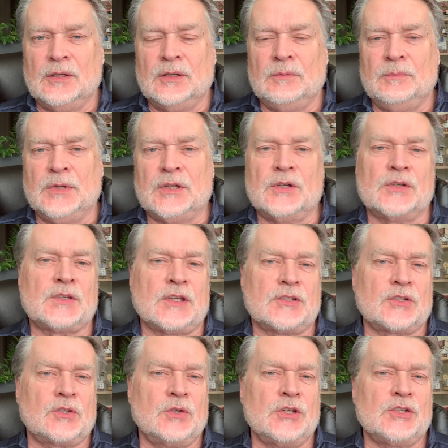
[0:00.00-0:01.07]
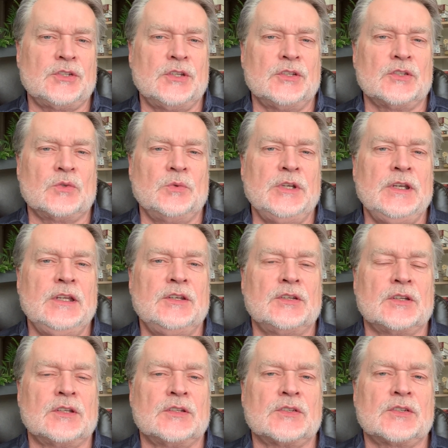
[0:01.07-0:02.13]
Because as Christians, we need to
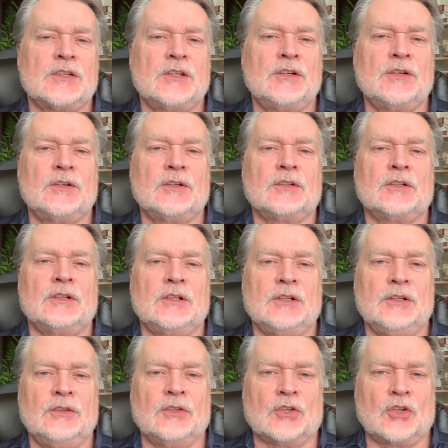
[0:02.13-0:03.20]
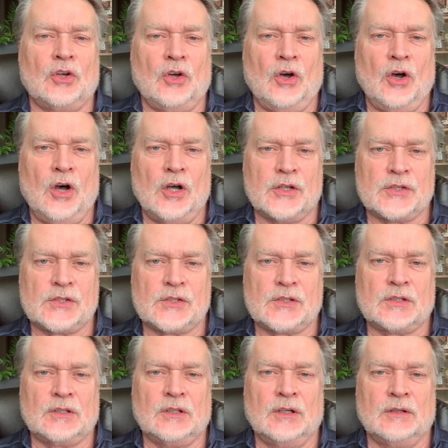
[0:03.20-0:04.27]
consider the
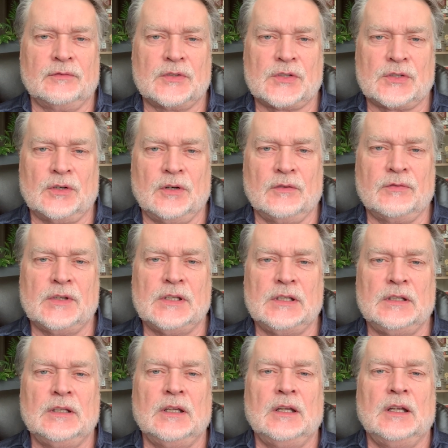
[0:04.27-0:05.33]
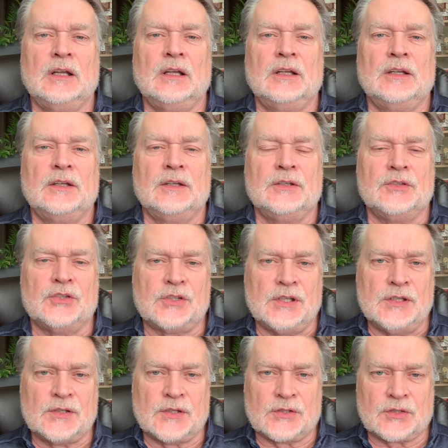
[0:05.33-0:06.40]
cost of serving
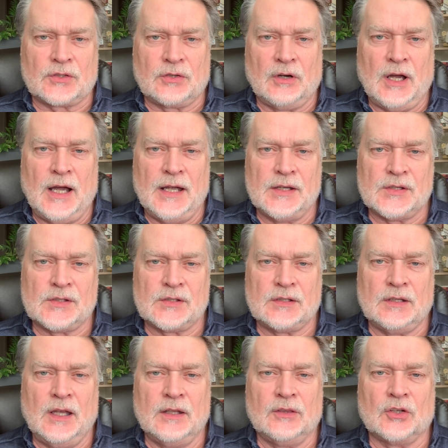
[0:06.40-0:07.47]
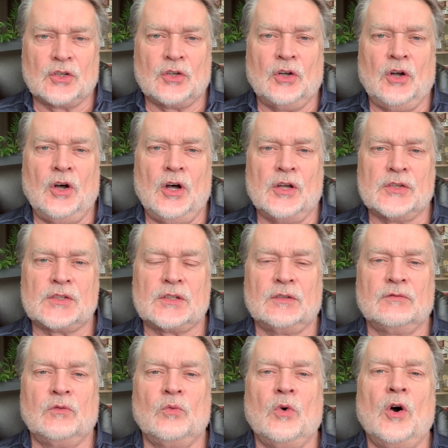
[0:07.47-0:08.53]
Jesus Christ and the cost
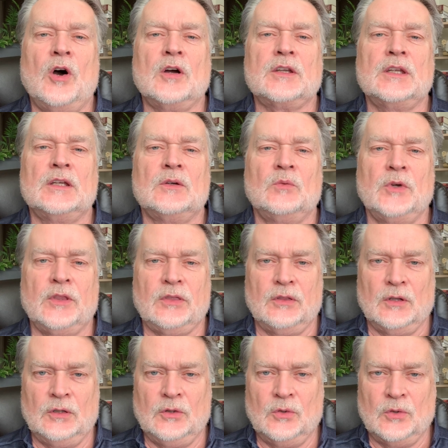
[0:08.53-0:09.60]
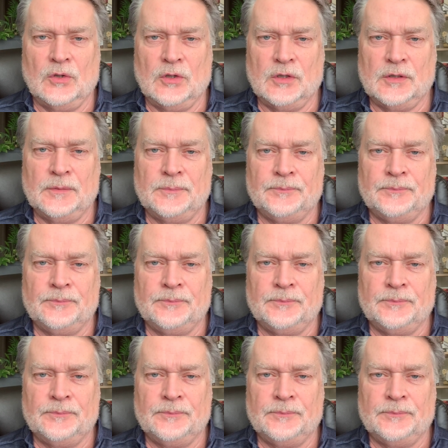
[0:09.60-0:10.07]
of walking with the Lord.